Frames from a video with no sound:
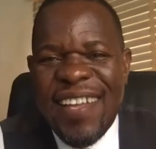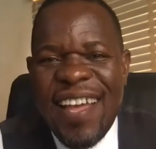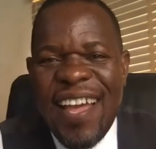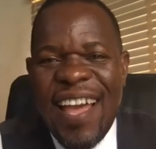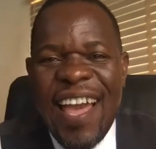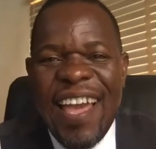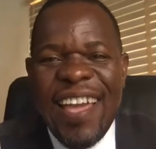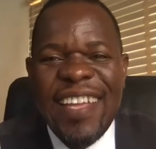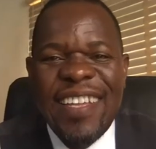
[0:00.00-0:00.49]

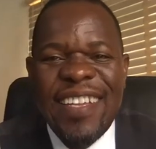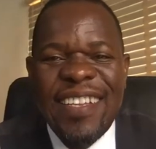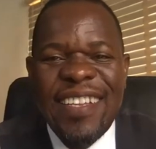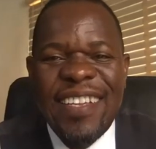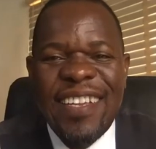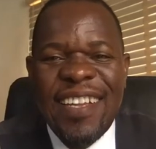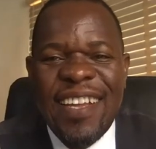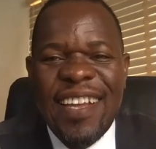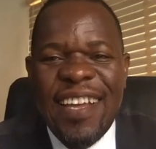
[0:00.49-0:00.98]
Hi,
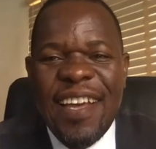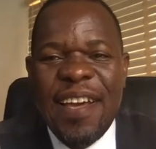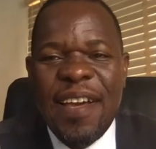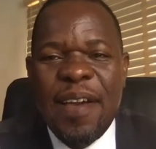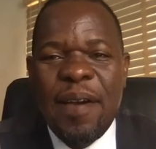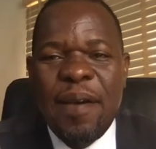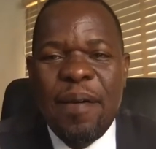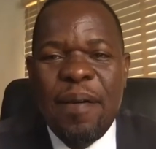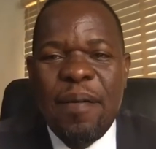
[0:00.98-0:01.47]

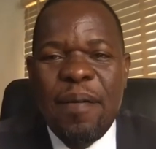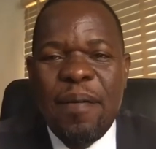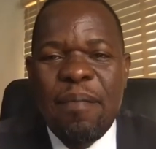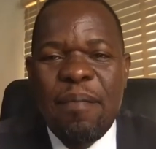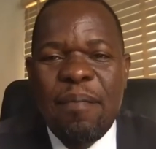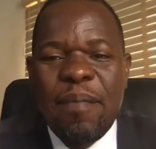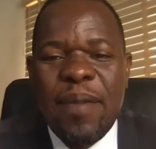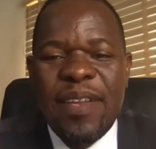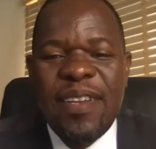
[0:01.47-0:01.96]

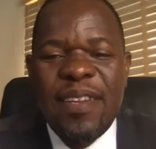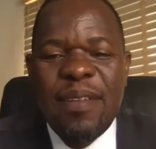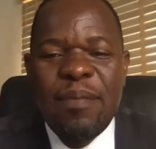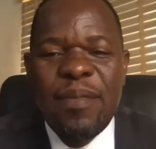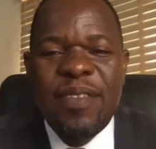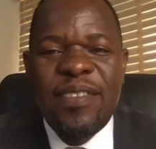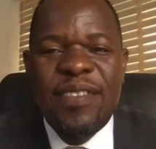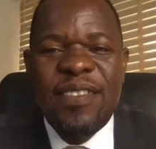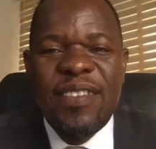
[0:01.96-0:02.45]
my name
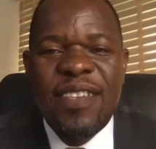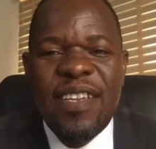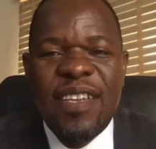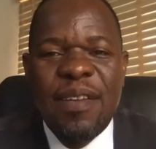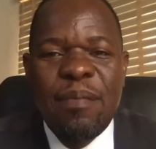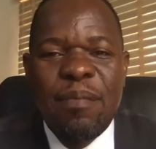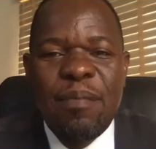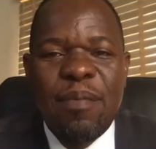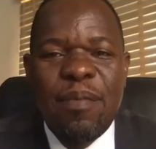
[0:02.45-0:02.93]
is
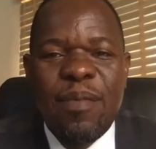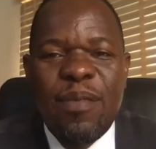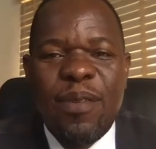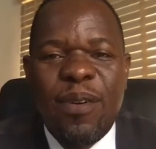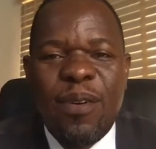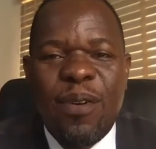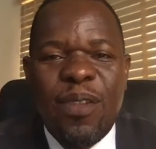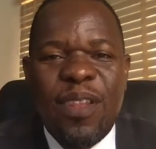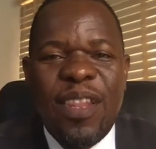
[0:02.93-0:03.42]

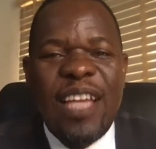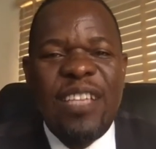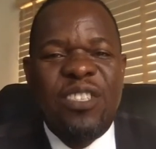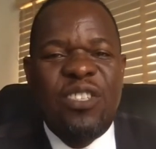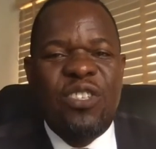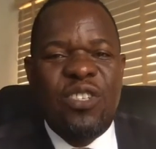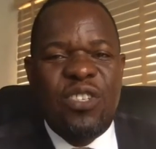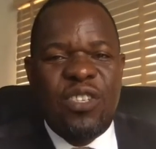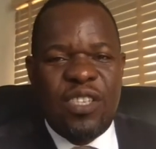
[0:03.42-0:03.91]

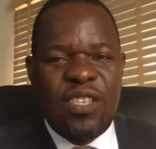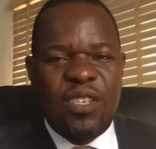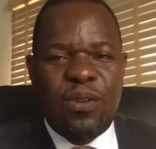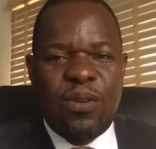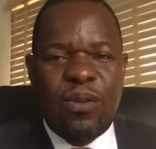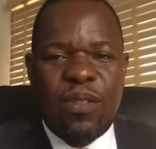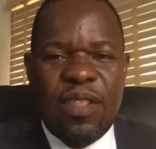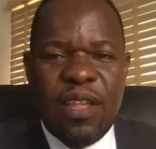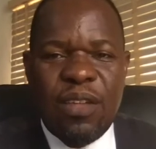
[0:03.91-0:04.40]
Olajide
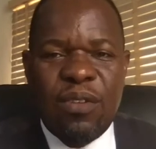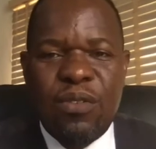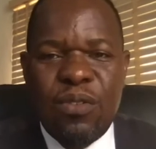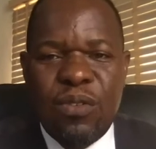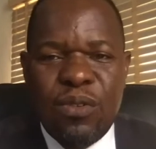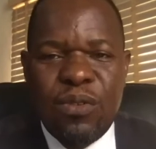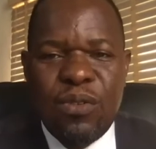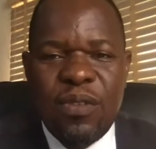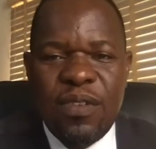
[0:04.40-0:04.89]

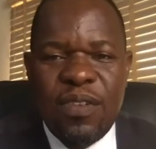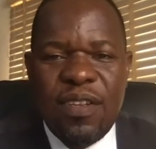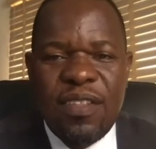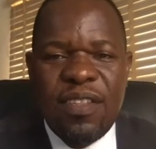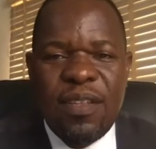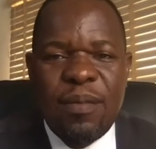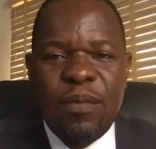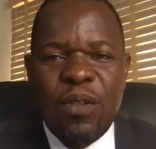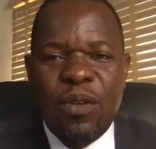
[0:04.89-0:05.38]
Olagunju.
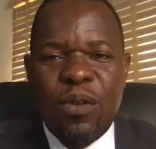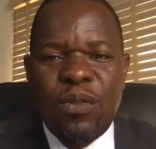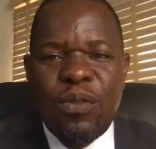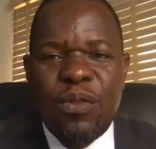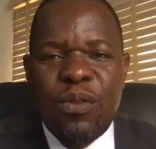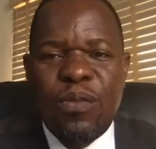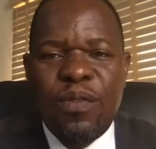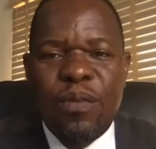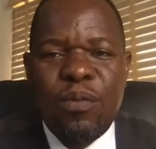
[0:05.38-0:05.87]
I'm the
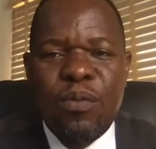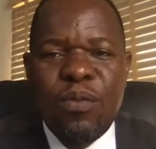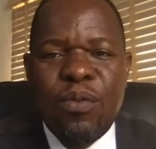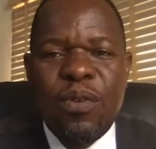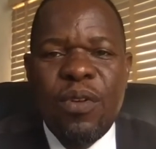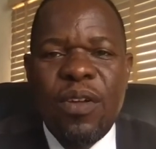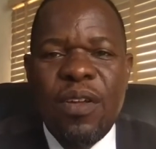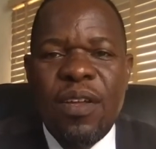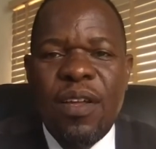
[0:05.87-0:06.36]
author of the book,
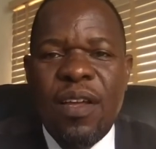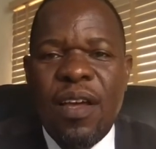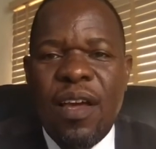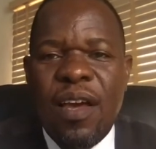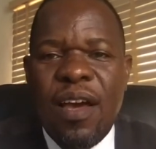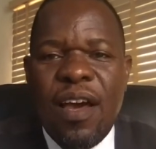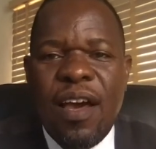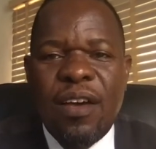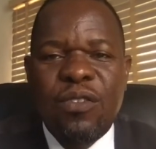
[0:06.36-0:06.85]

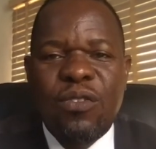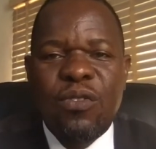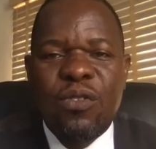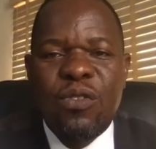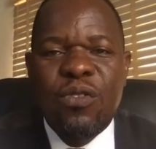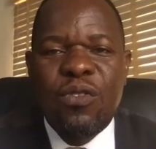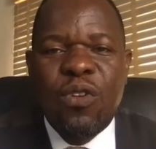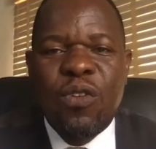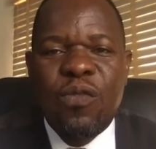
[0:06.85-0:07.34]
How to
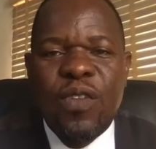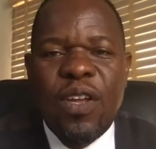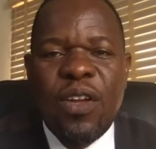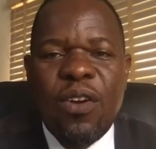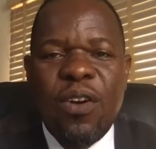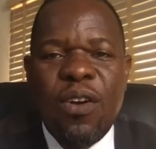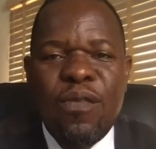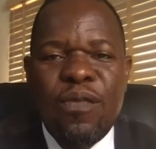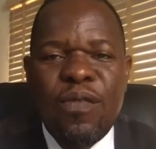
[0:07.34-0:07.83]
Resolve a
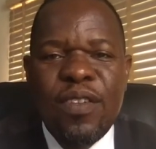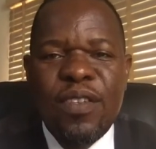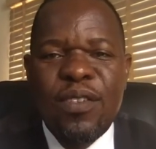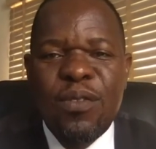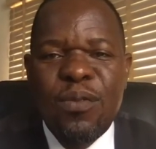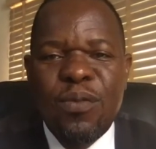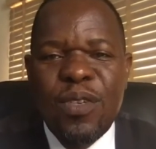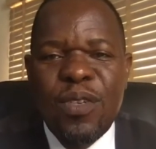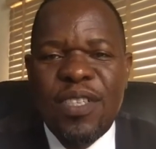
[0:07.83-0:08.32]
Conflict,
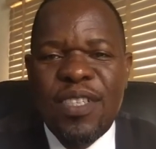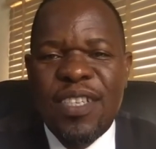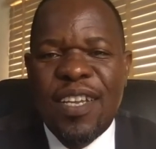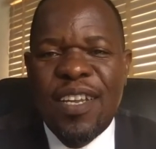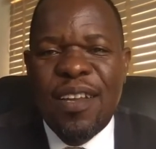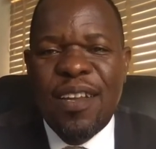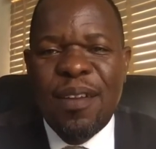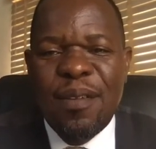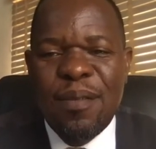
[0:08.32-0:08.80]
which
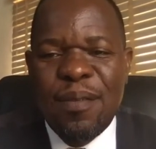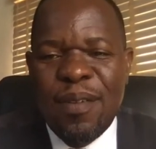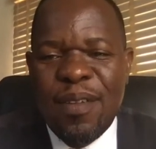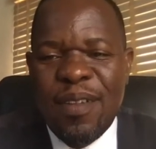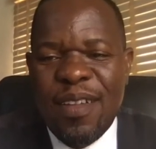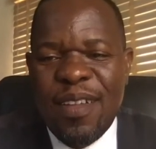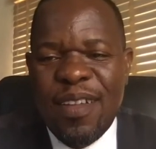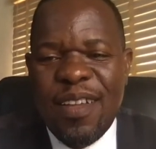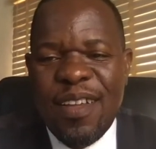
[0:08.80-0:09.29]

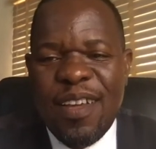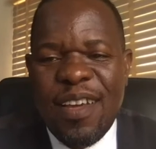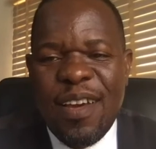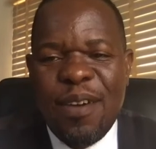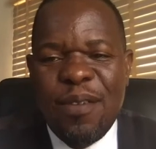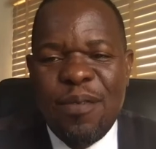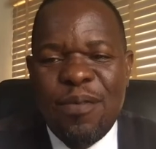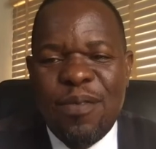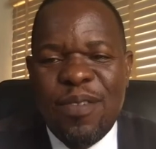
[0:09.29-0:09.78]

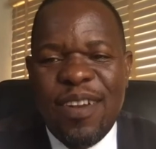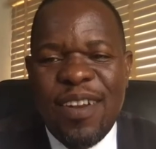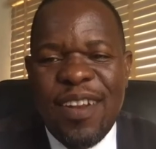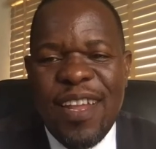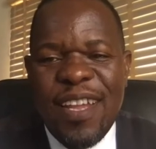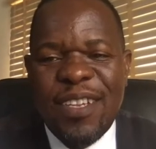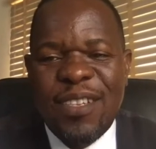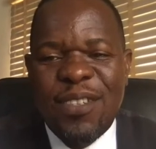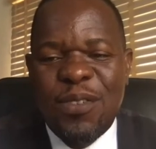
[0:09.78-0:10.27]
I would
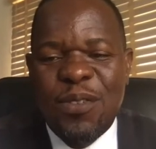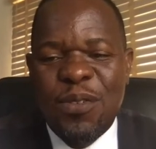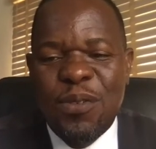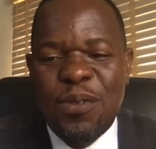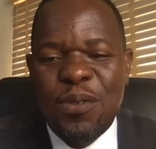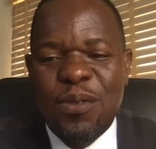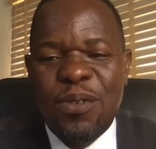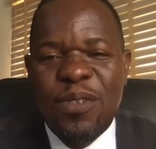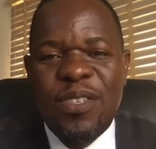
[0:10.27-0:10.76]
like
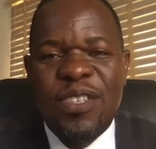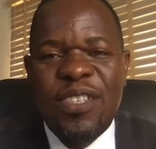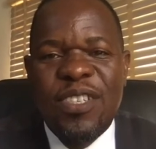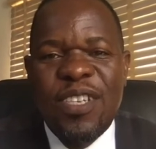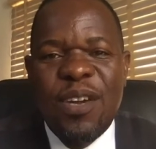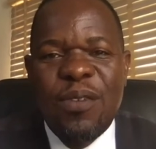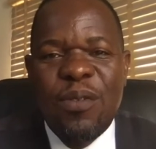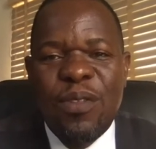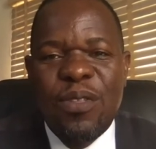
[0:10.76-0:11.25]
to
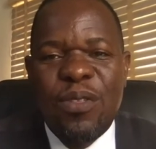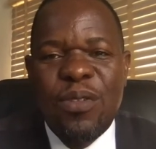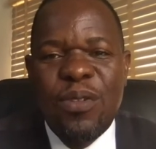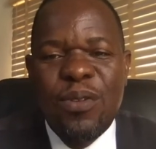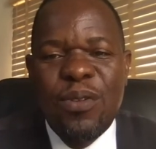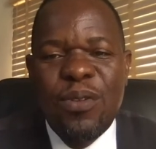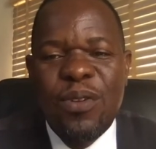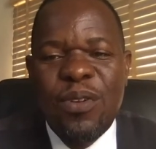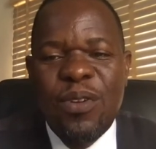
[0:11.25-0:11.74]
share with
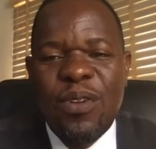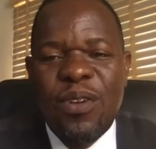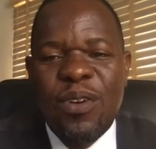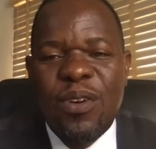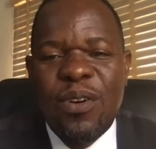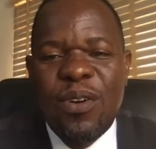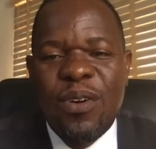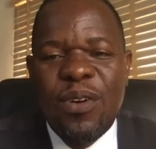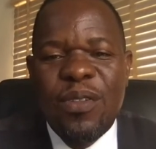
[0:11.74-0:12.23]
you
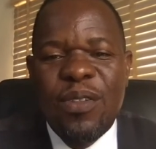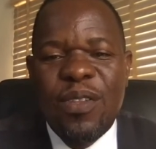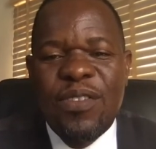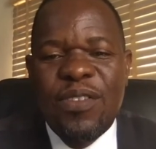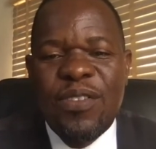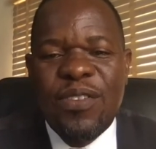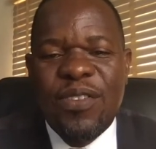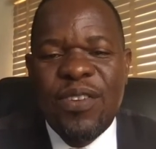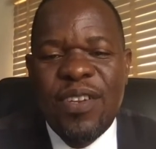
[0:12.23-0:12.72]
on the
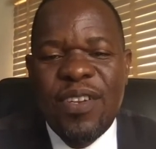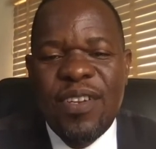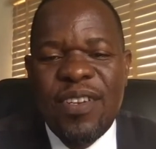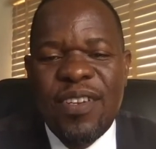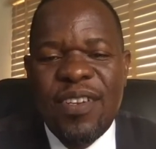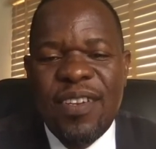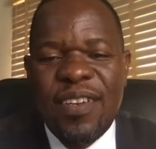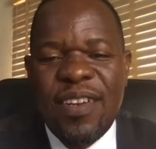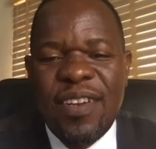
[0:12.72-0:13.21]

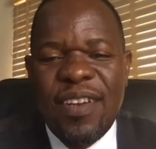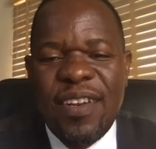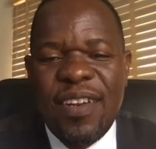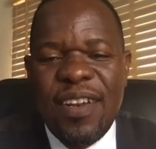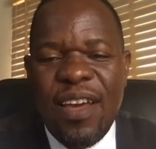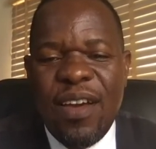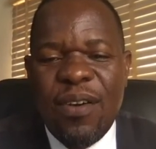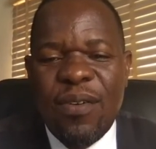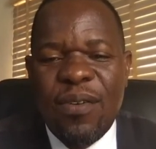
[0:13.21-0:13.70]
screen
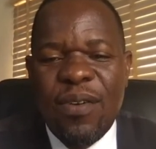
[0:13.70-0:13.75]
now.